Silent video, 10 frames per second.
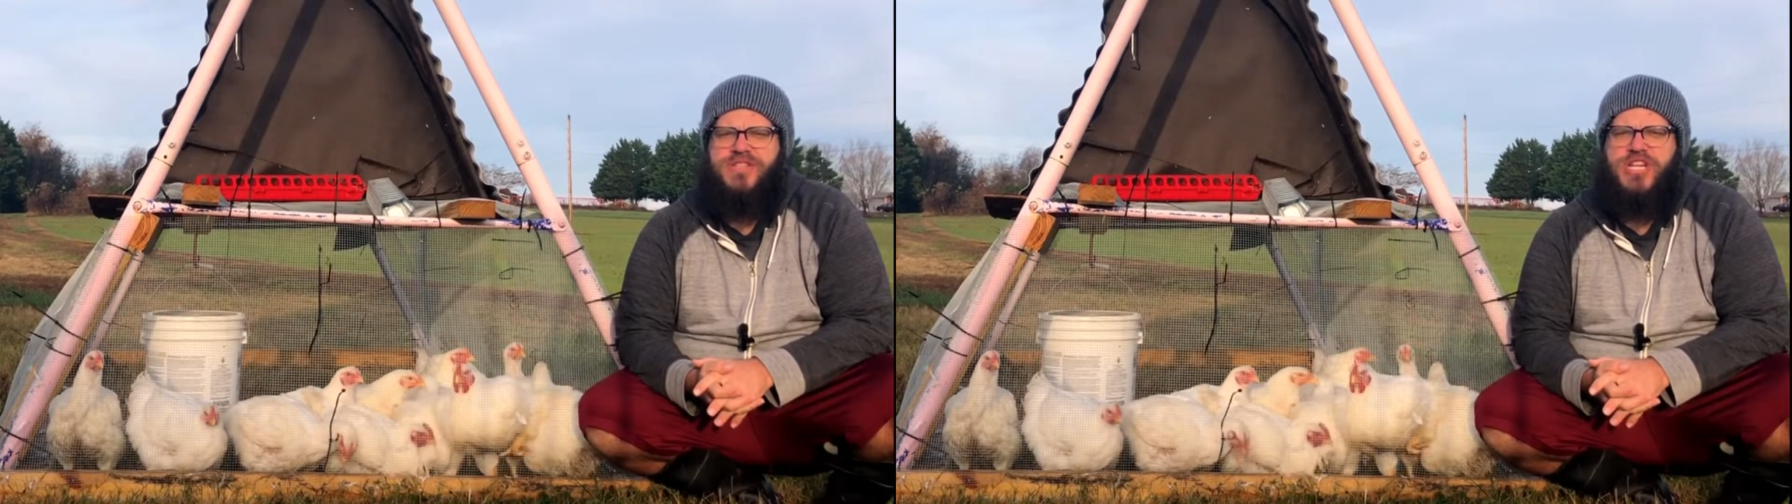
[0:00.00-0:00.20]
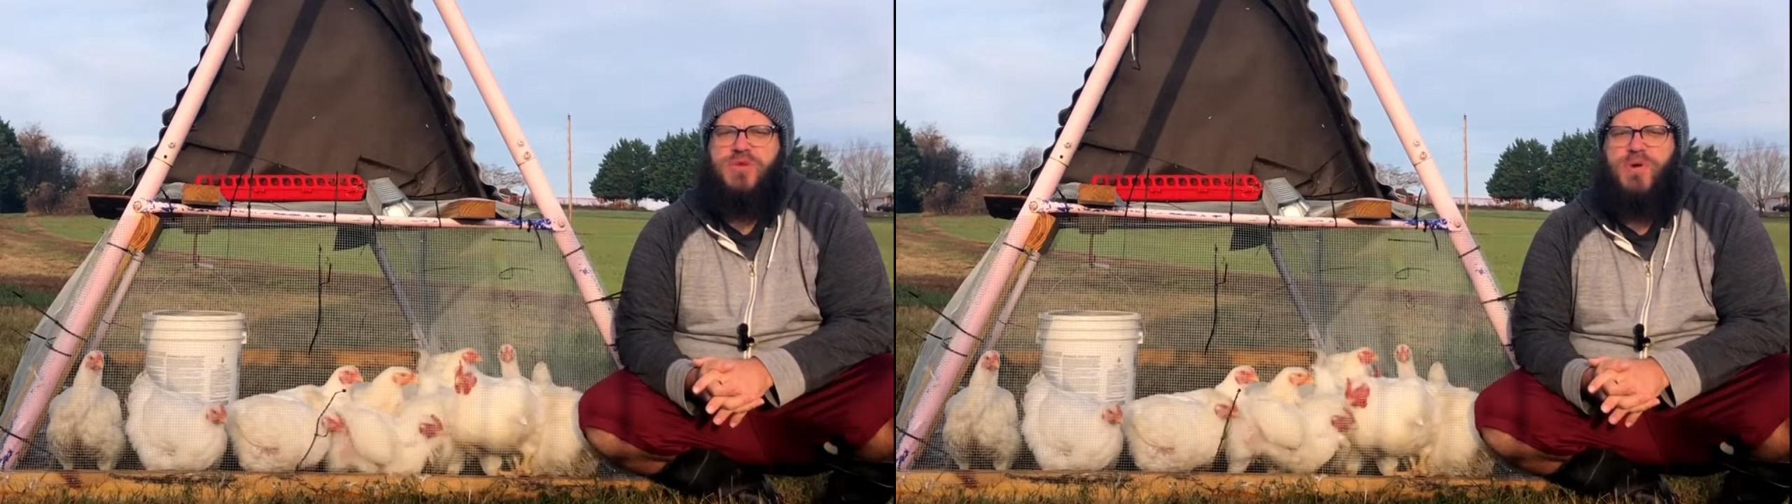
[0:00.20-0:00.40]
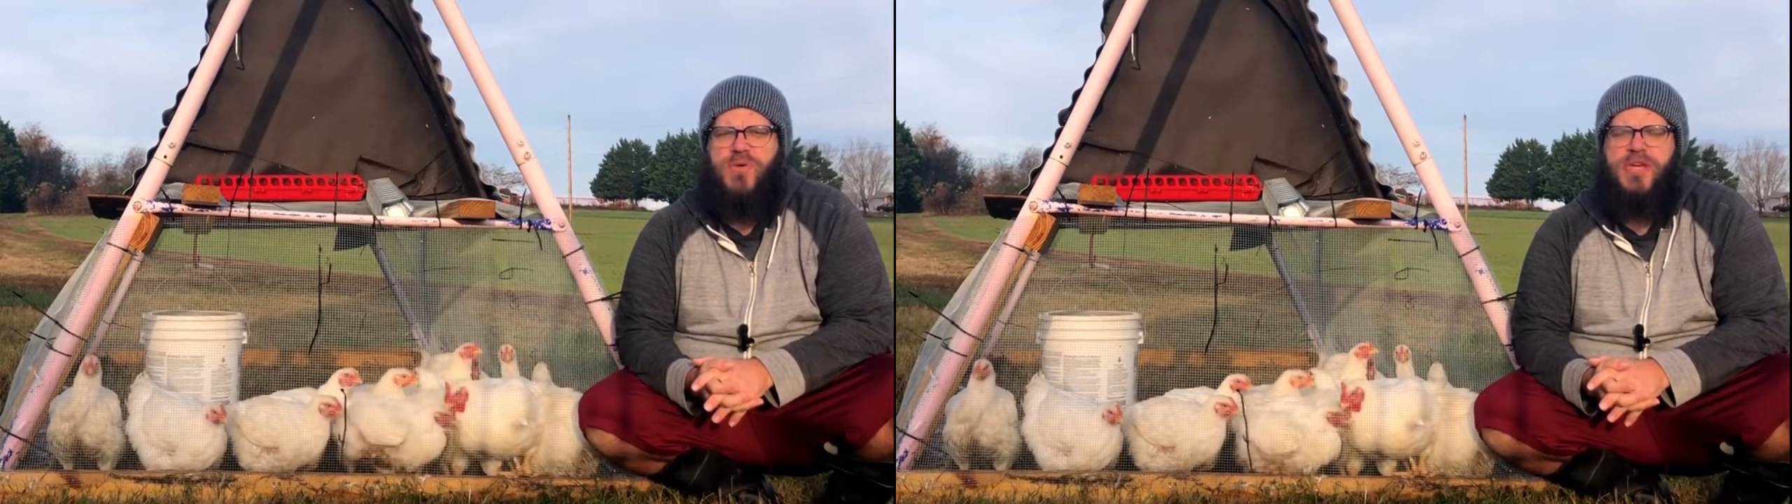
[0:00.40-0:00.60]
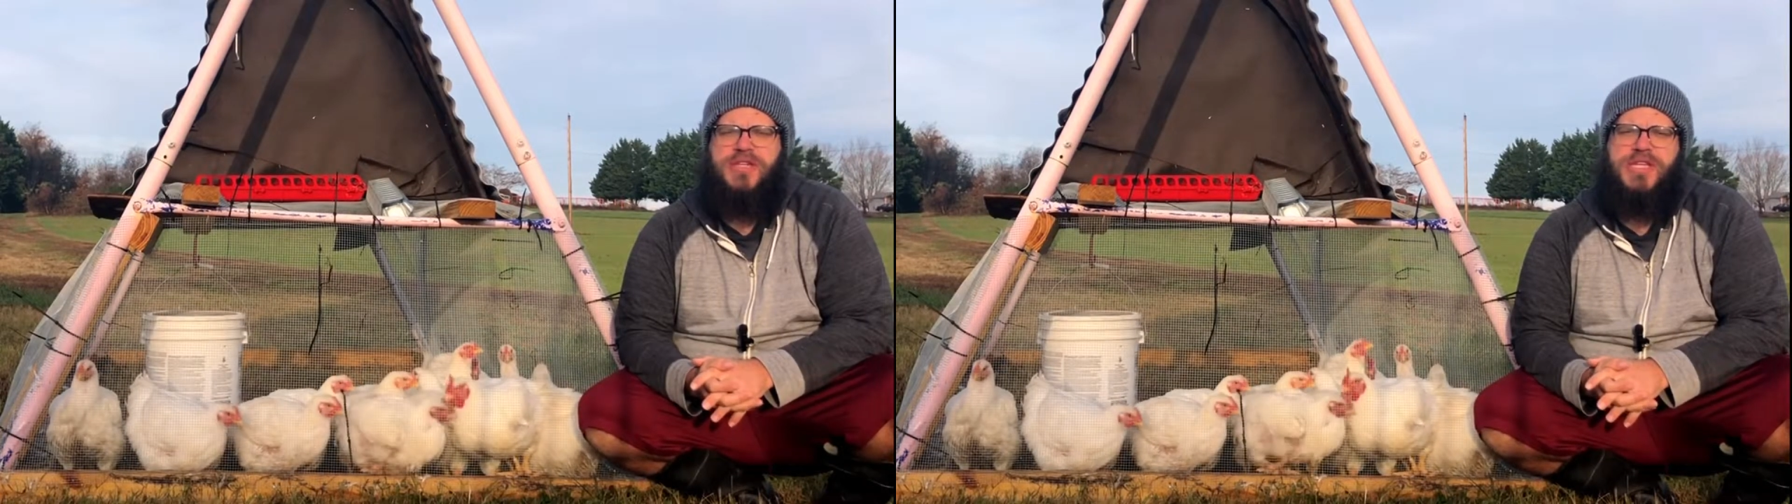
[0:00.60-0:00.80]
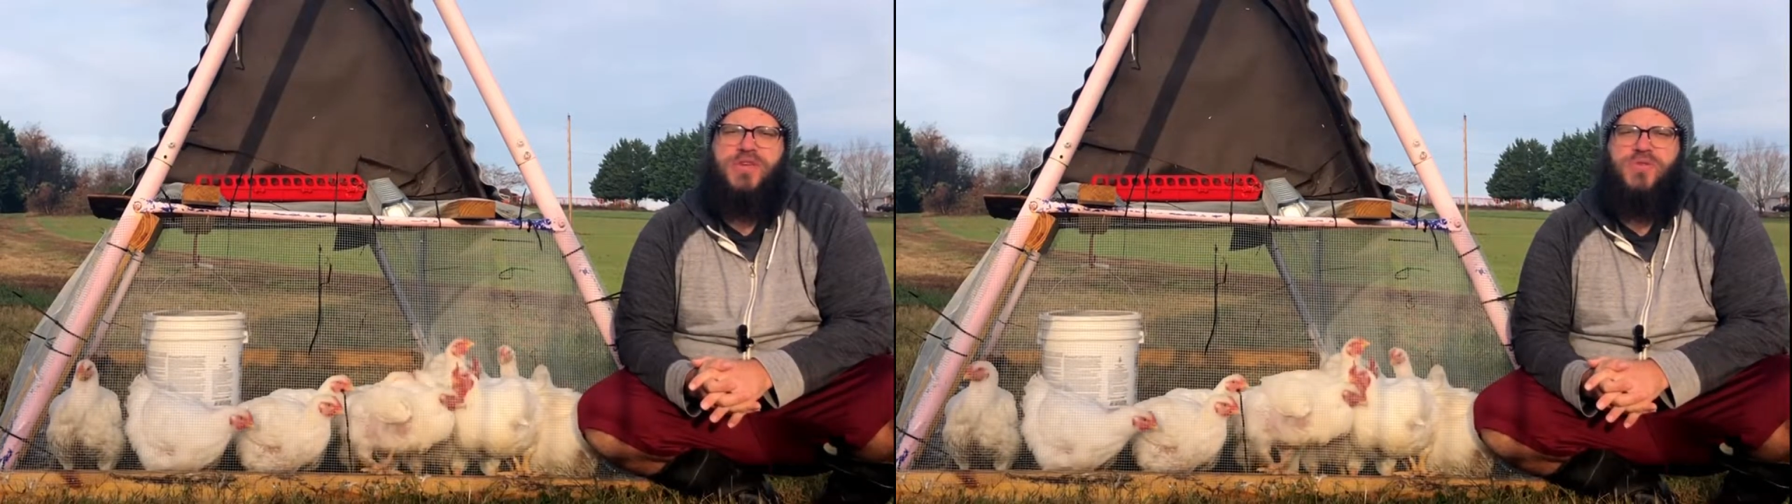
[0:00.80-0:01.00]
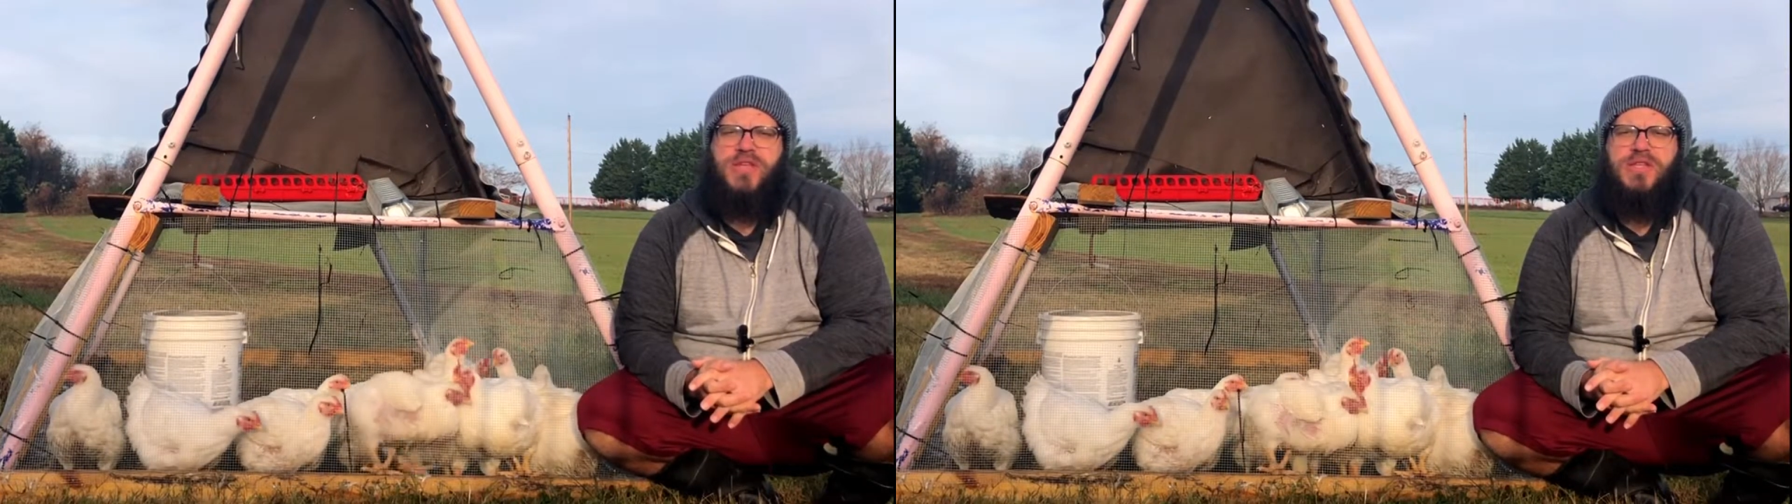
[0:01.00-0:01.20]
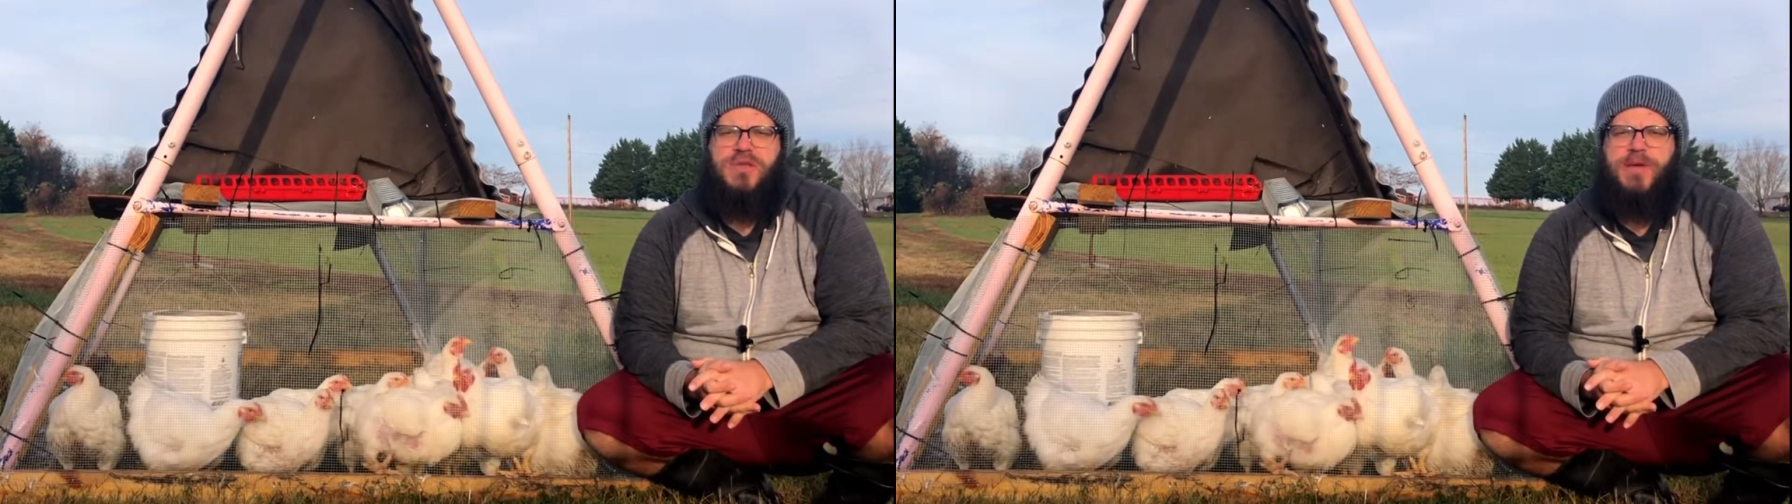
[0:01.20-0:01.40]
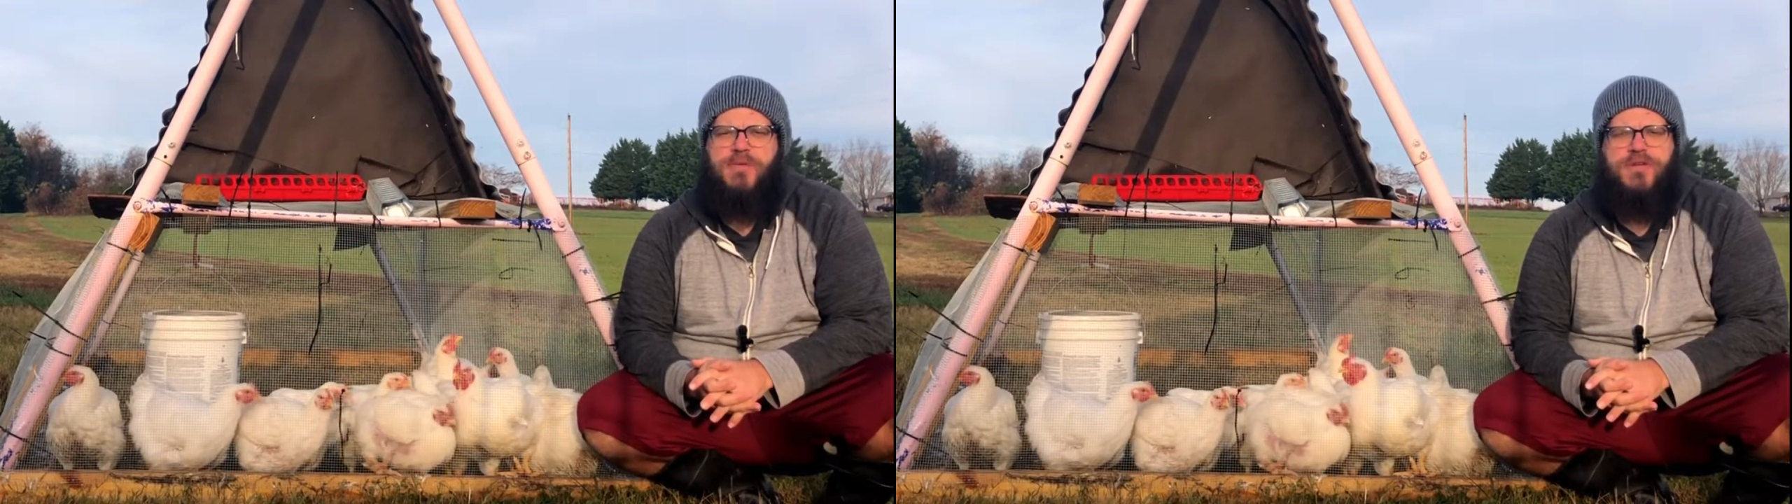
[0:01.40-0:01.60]
just while we can still get
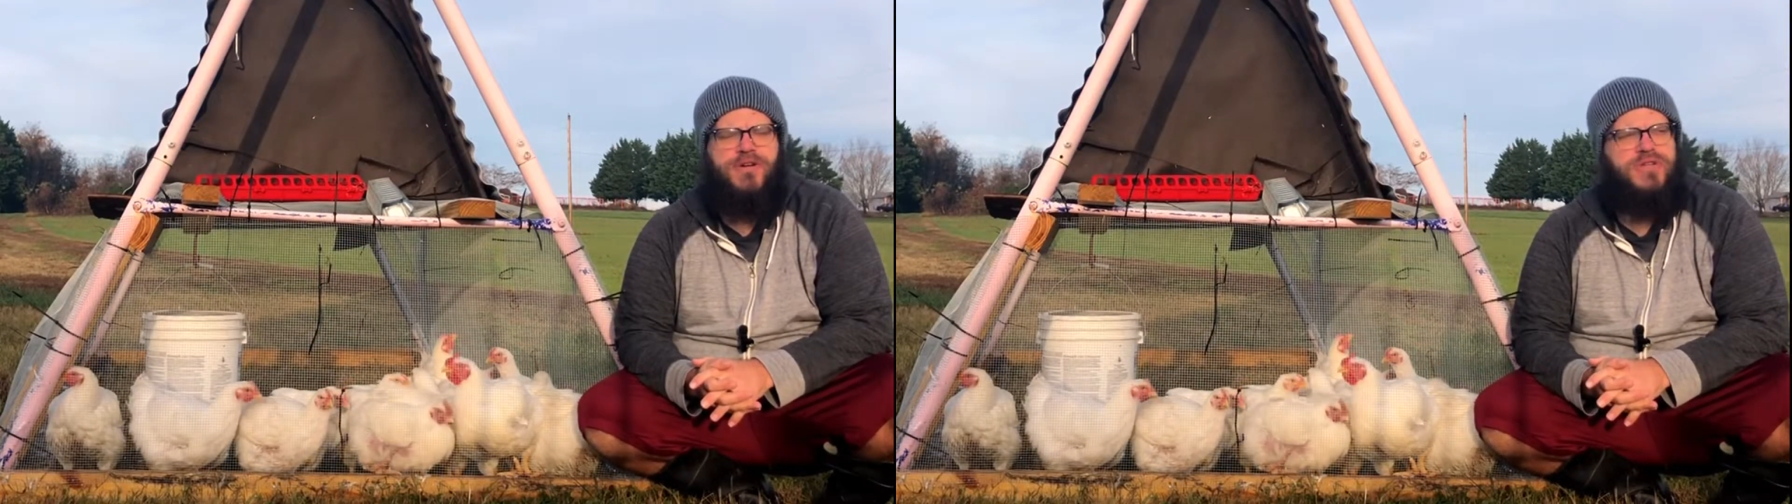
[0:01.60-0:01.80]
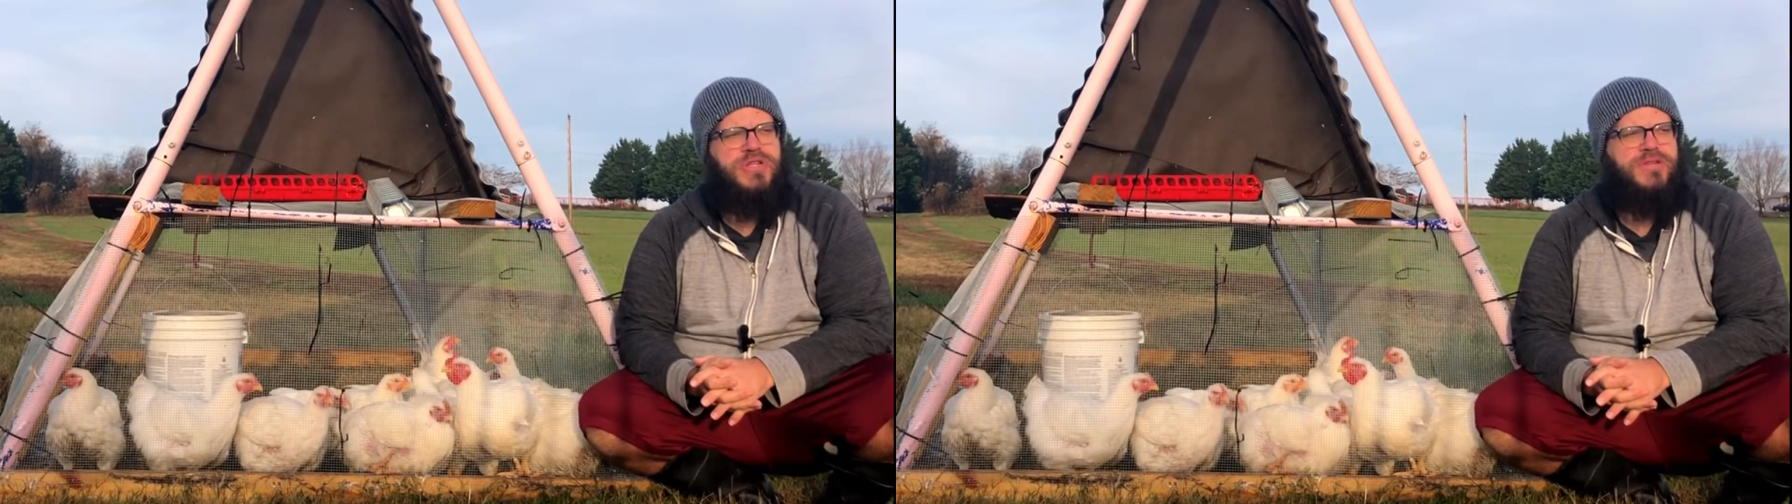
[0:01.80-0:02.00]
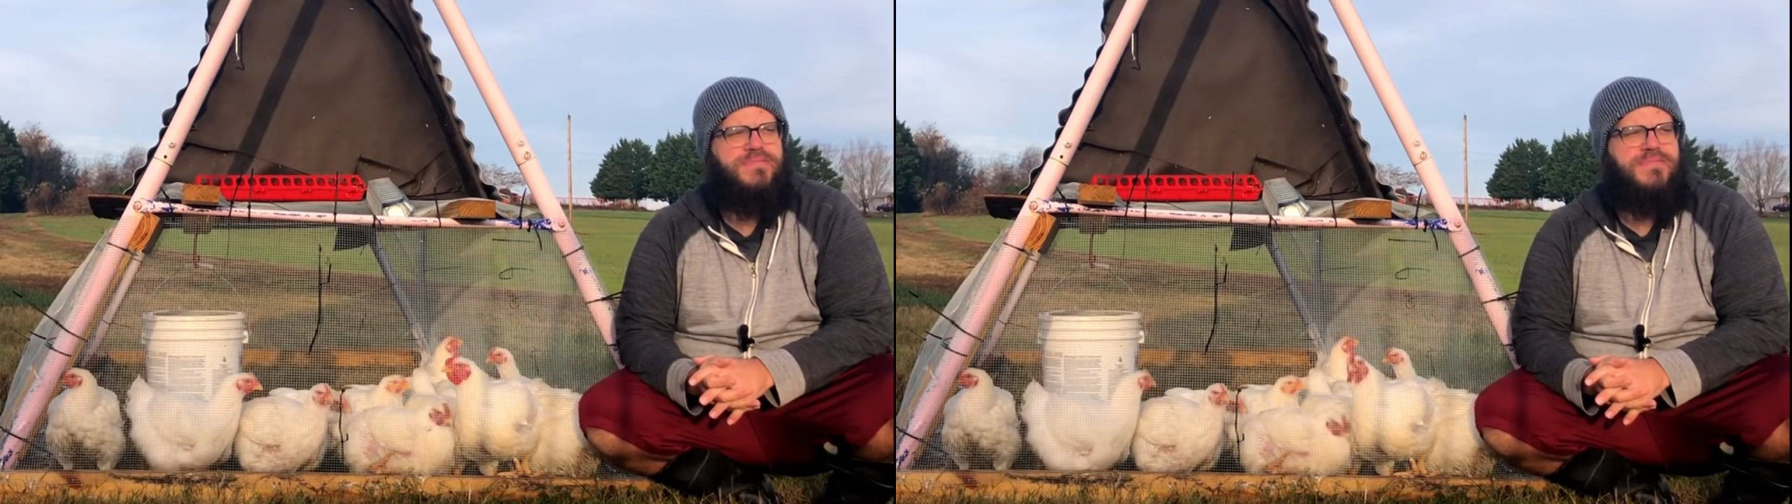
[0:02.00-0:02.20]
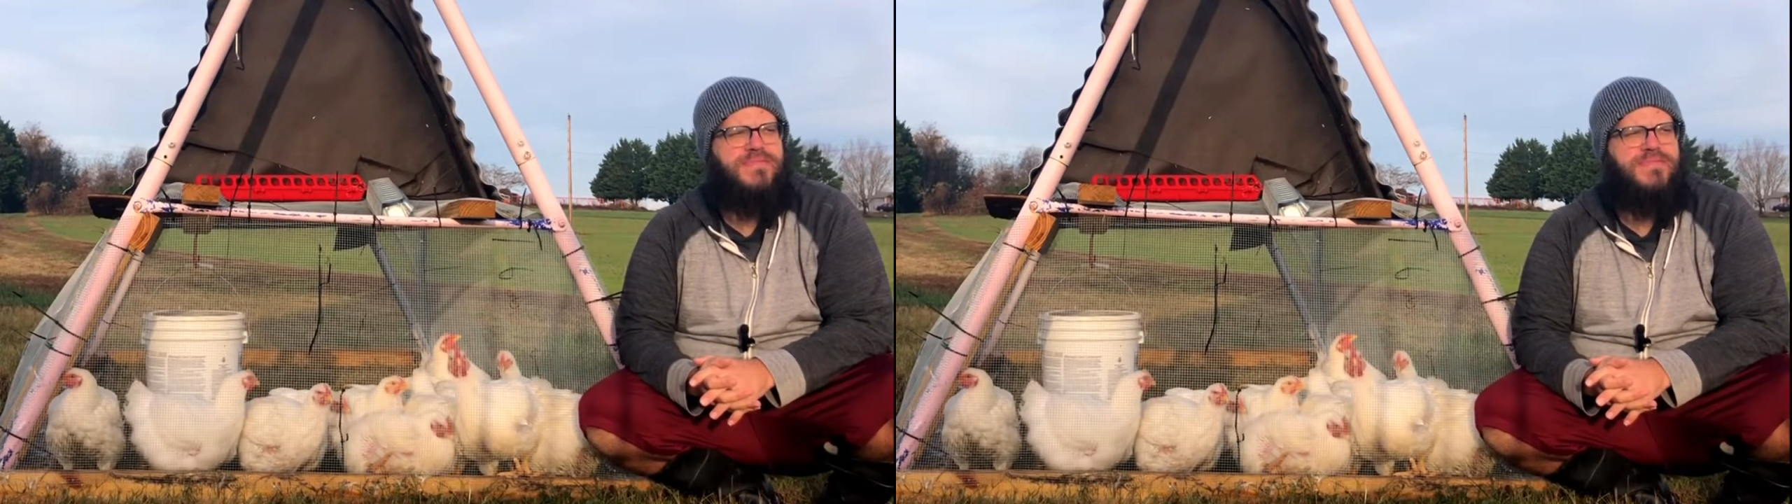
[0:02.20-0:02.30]
spare parts,